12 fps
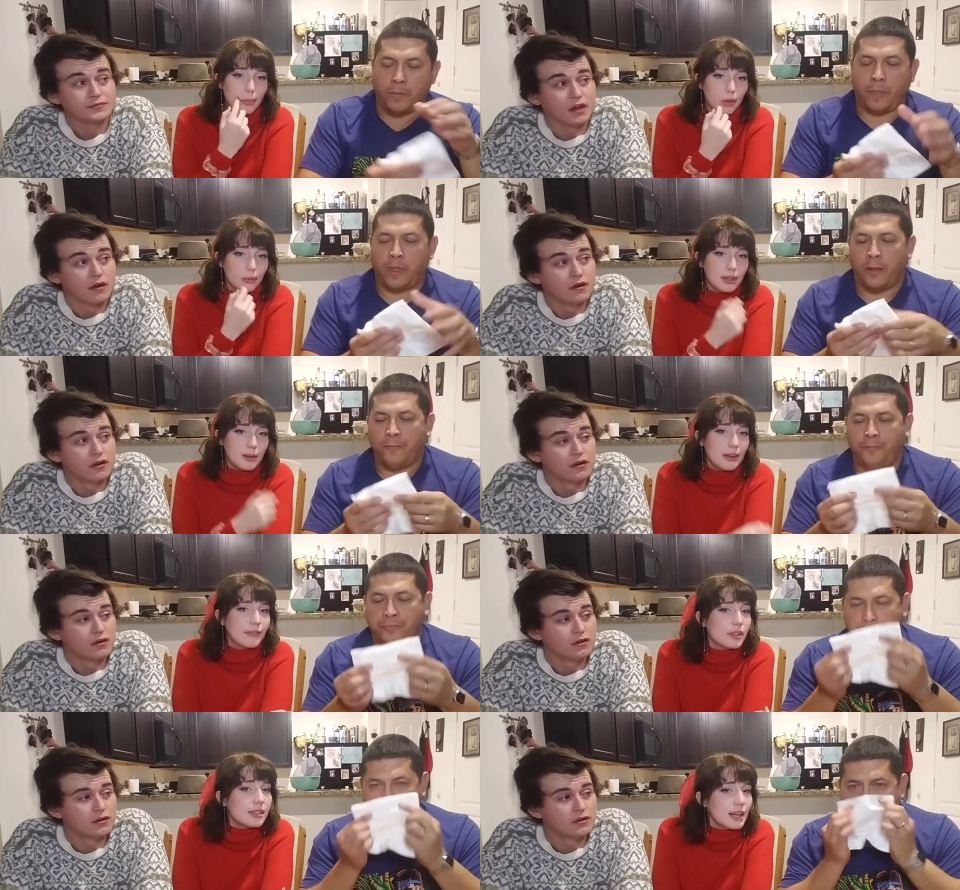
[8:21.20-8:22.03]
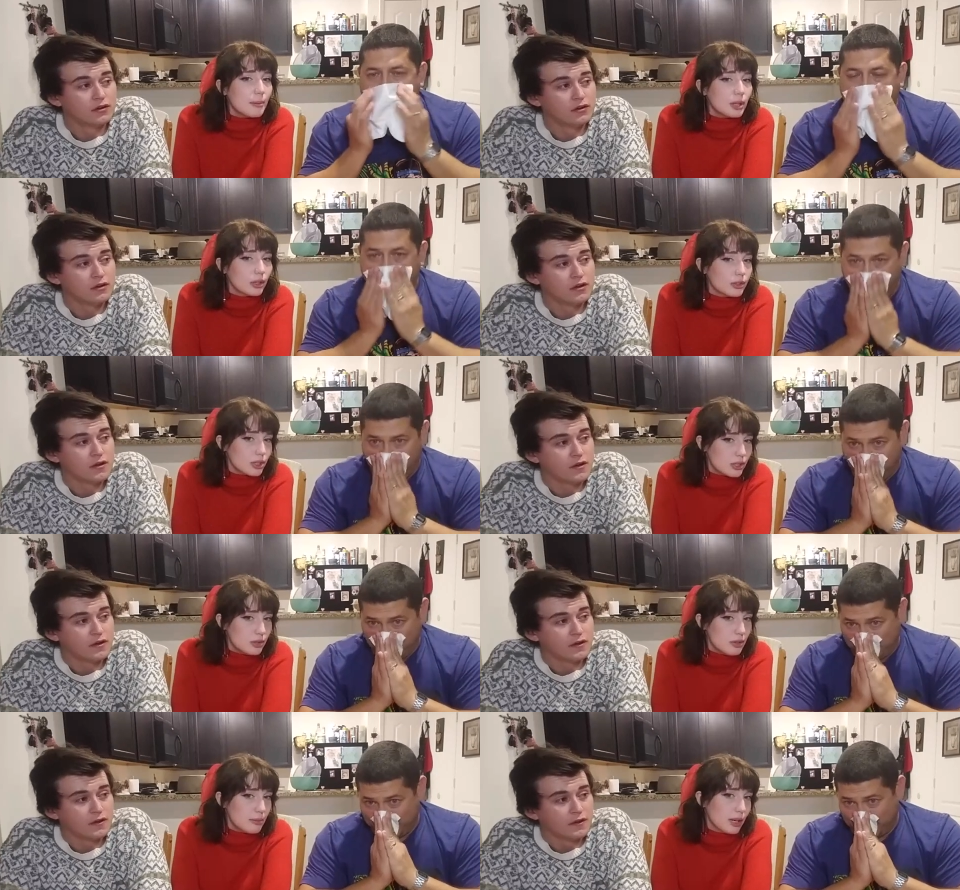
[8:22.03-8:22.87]
Speaker 1: Burn really. It feels like I'm allergic
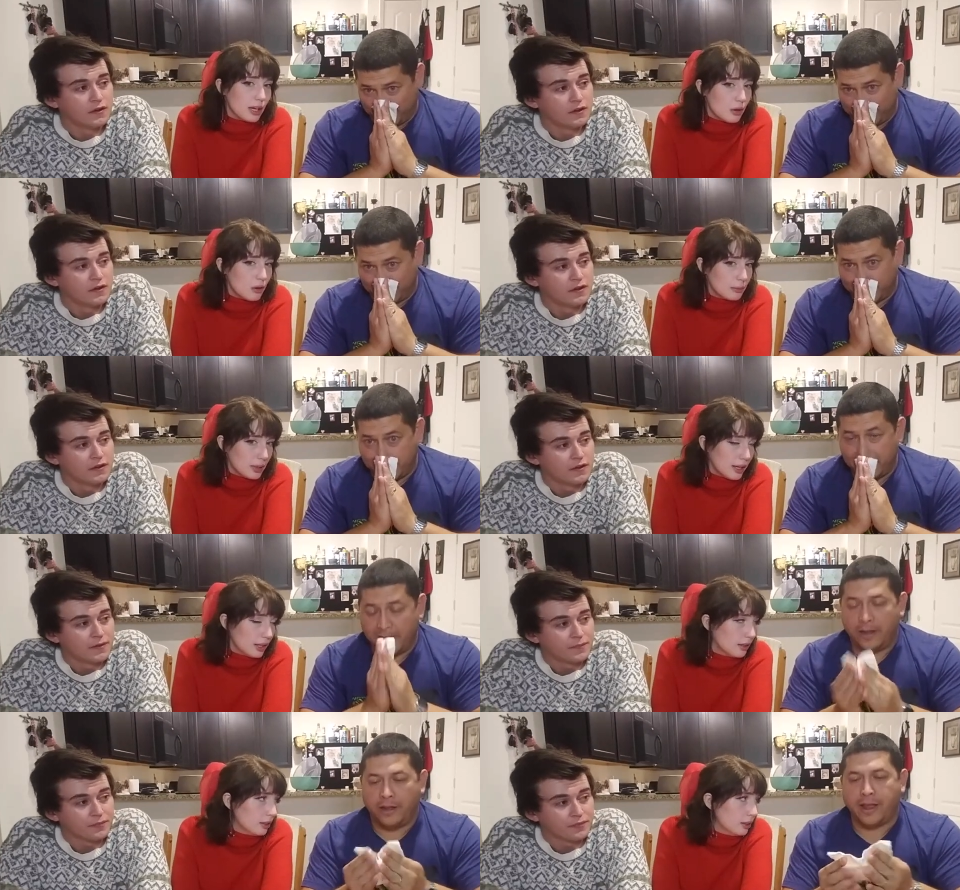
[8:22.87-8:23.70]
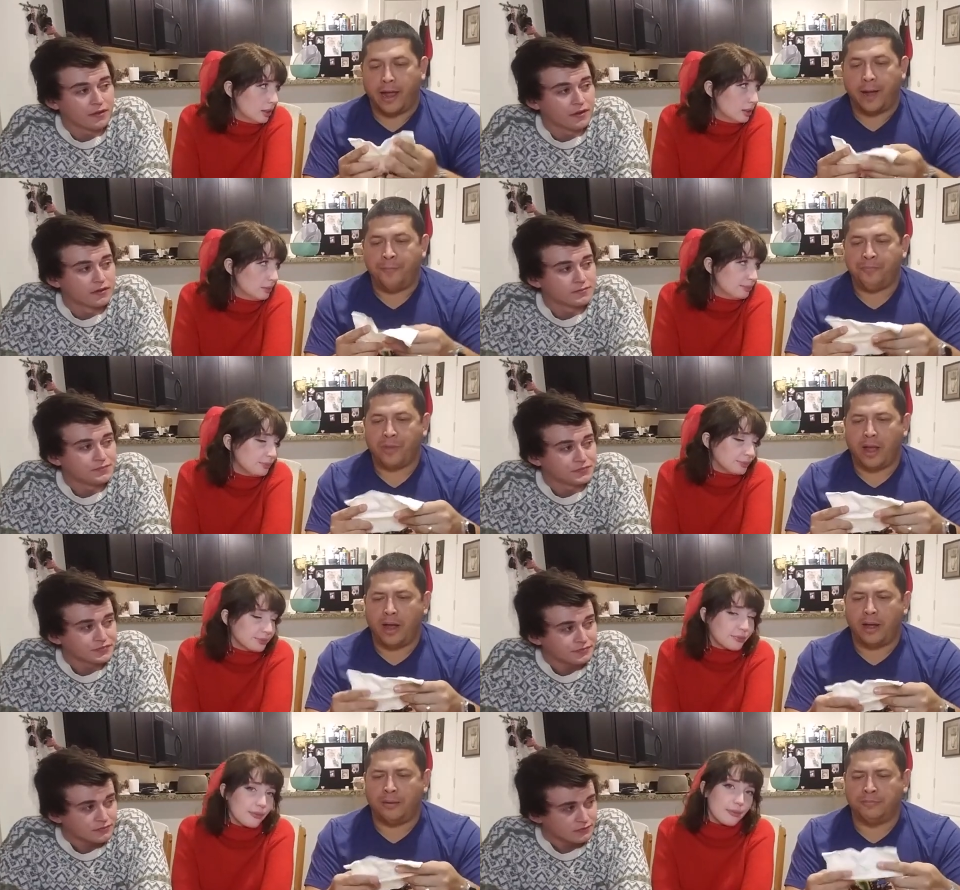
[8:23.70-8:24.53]
to it, but I know I'm not. Yeah.
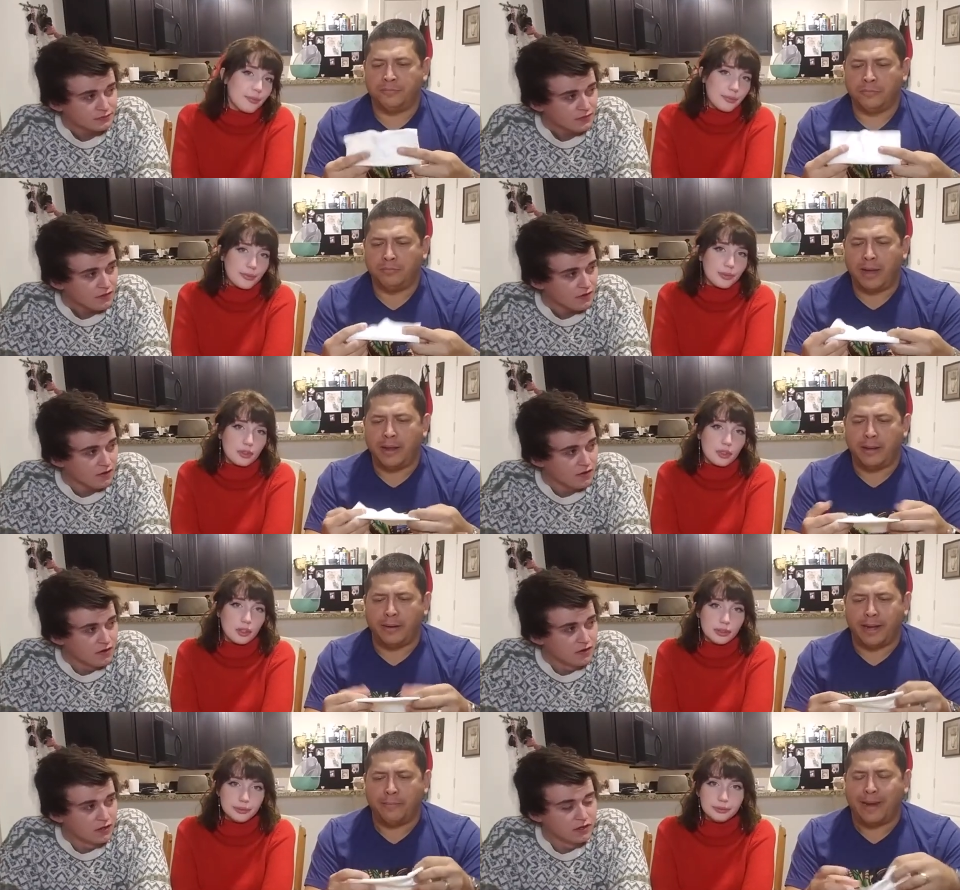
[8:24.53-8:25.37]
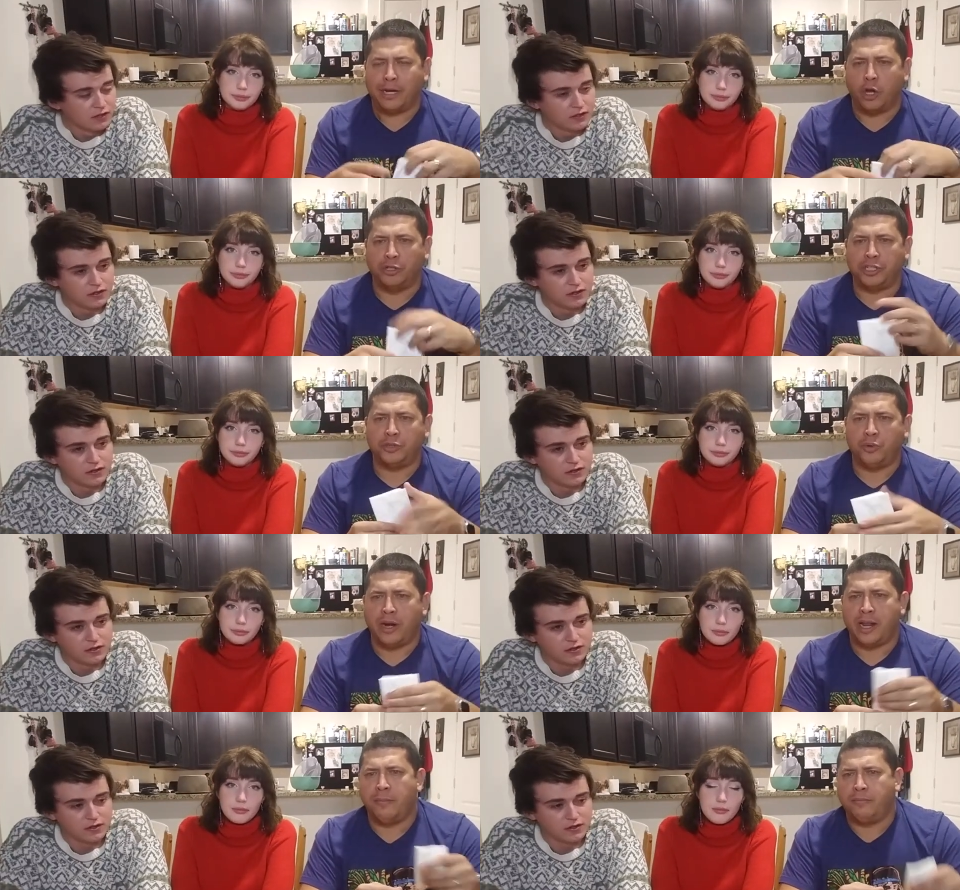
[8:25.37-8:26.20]
My nose is
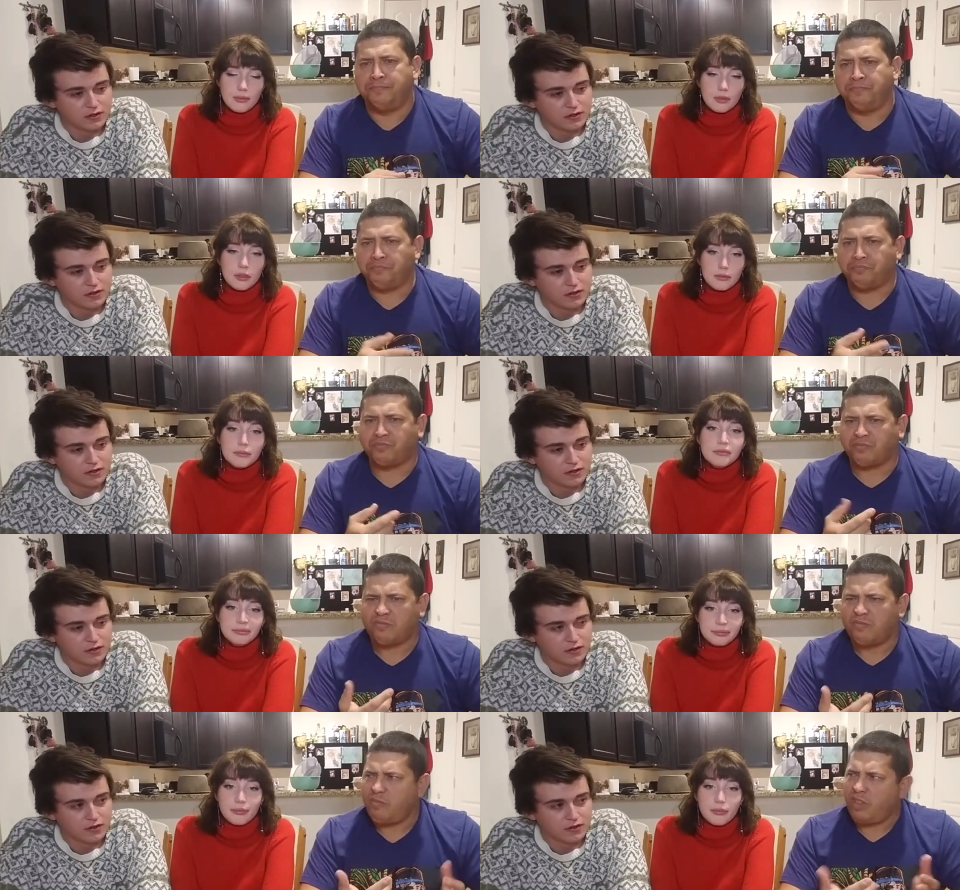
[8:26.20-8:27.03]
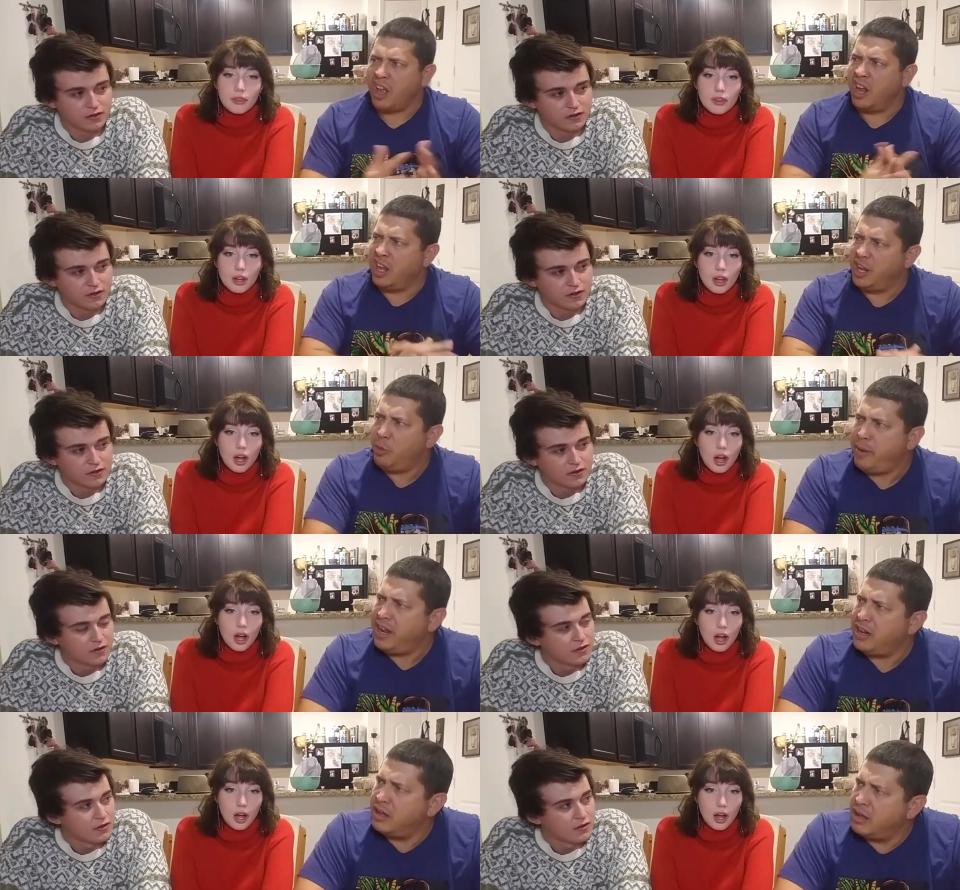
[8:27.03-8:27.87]
running a little bit.